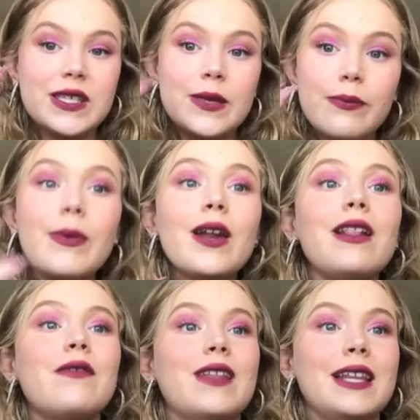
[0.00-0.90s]
the middle
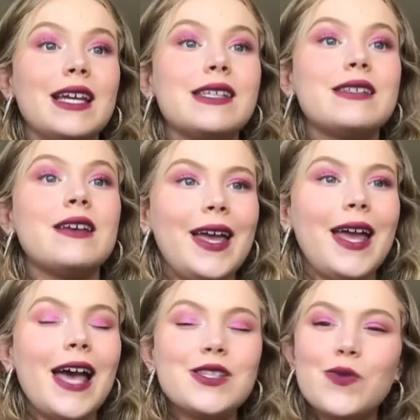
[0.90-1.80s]
of the list,
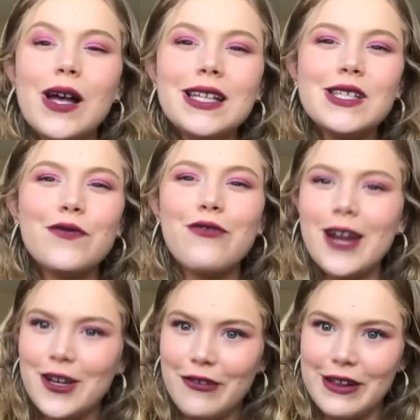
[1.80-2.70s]
as well as
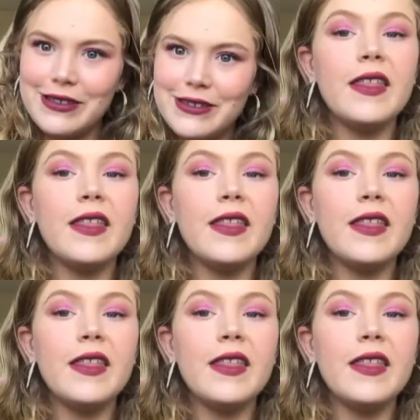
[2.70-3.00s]
fragrance.